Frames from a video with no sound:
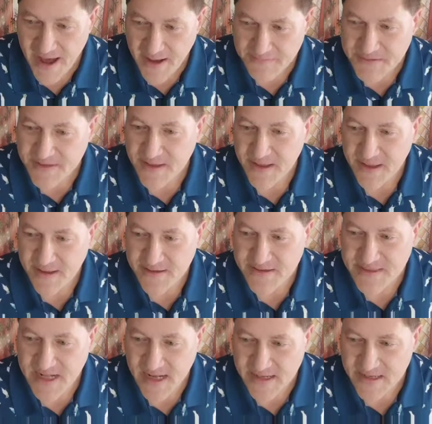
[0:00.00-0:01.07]
Perhaps
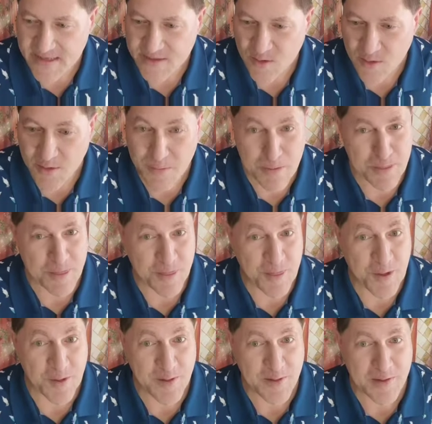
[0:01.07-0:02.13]
the second or
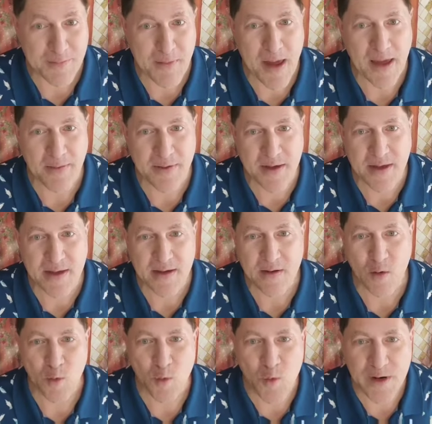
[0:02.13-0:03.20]
third,
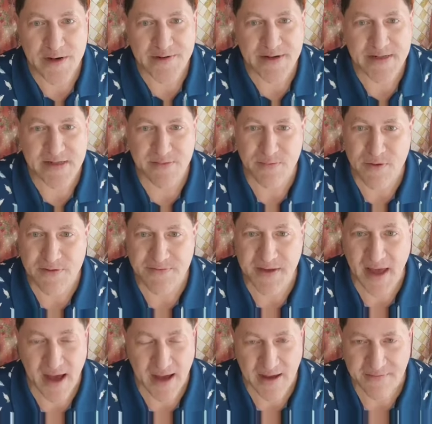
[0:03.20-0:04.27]
maybe, weirdest
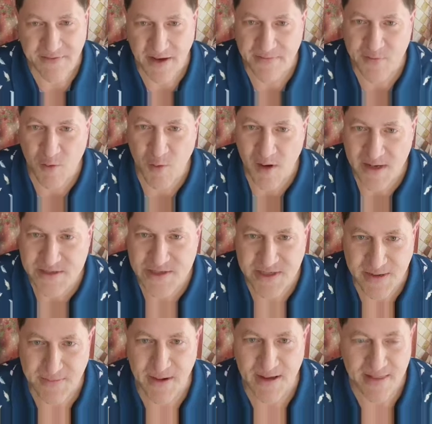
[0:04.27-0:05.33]
movie I have ever
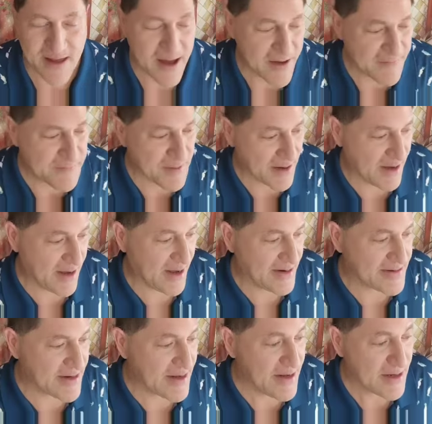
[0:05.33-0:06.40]
watched in my life,
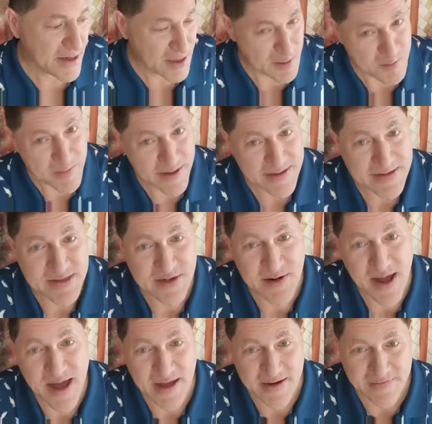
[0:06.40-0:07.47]
behind
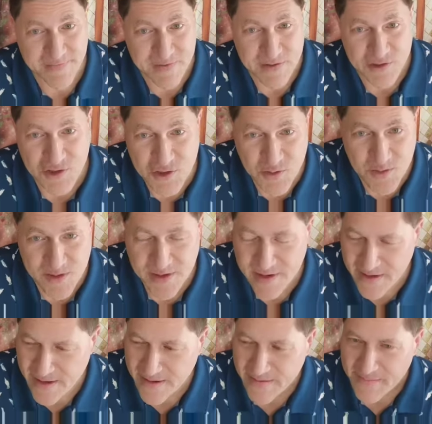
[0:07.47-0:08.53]
Eraserhead for
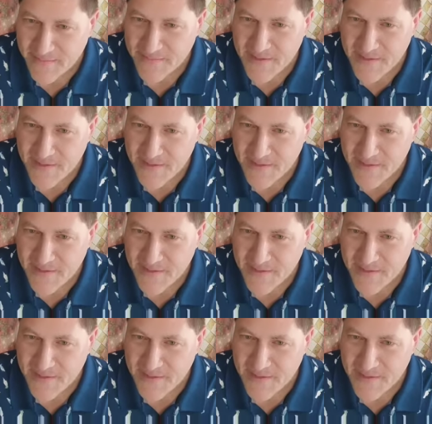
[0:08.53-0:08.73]
sure,